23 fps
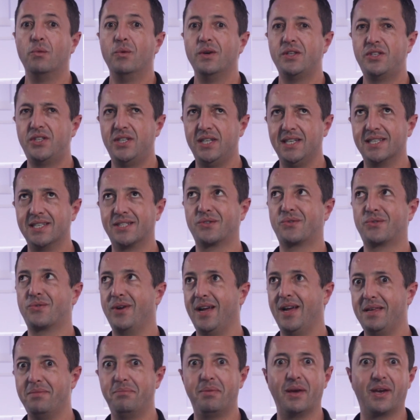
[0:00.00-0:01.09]
which is
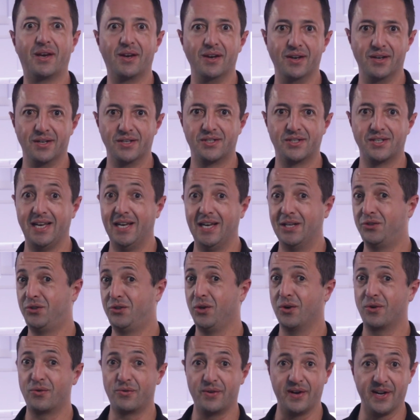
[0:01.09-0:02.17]
great because, as
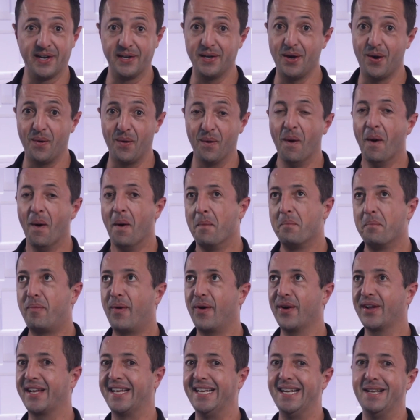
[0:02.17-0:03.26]
you already know,
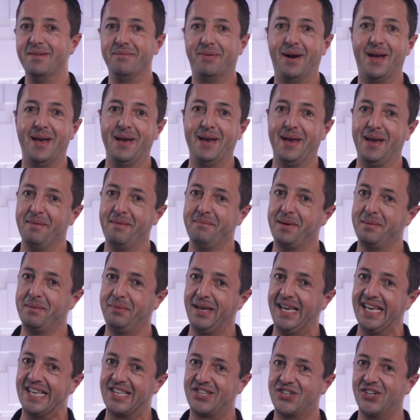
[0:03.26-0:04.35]
parking in Miami
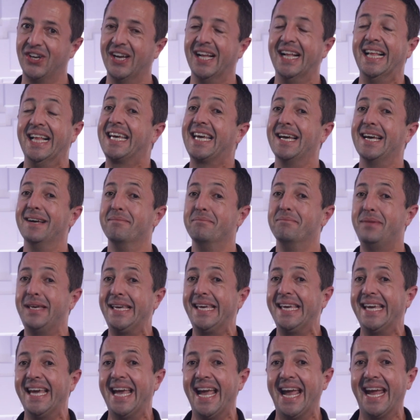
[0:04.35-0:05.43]
Beach can
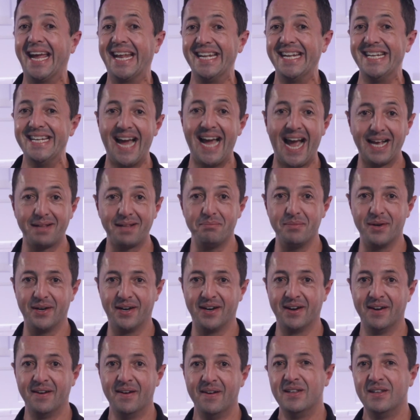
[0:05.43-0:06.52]
be a
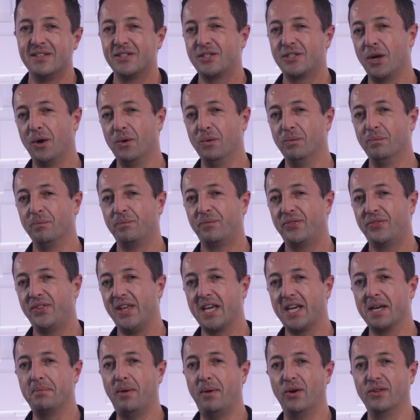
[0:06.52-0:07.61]
nightmare. So
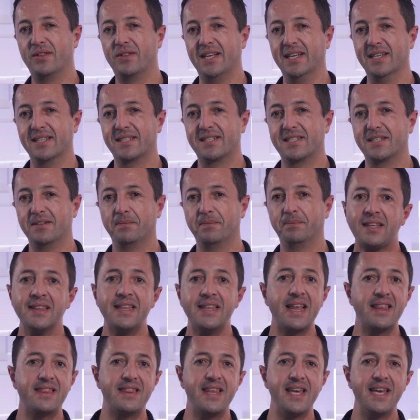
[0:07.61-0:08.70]
think about this.
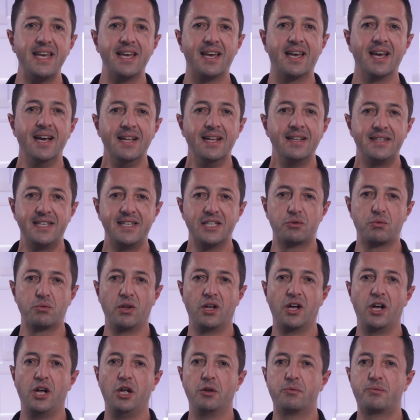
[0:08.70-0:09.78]
They think this
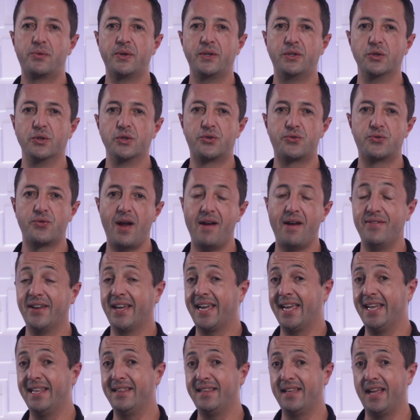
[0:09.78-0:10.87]
will help reduce
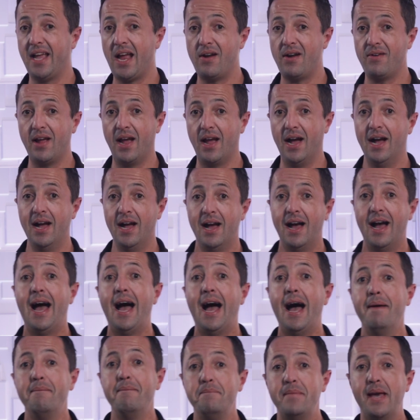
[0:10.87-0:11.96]
traffic in the area
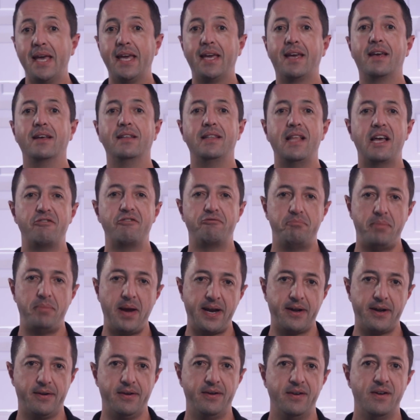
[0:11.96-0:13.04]
and make life
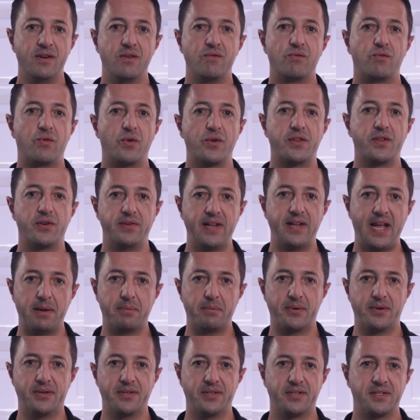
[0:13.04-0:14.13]
better for their
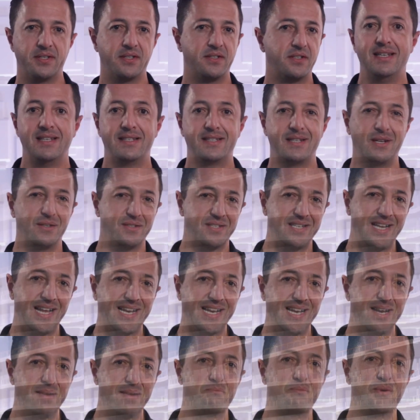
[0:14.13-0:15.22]
neighbors. Sounds
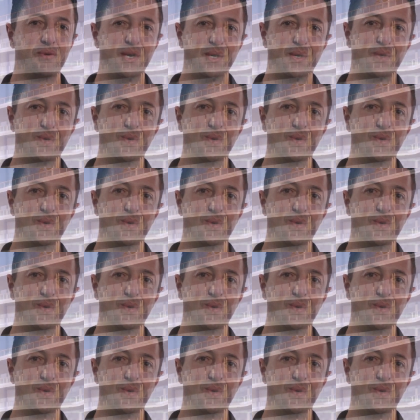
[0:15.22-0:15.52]
like a pretty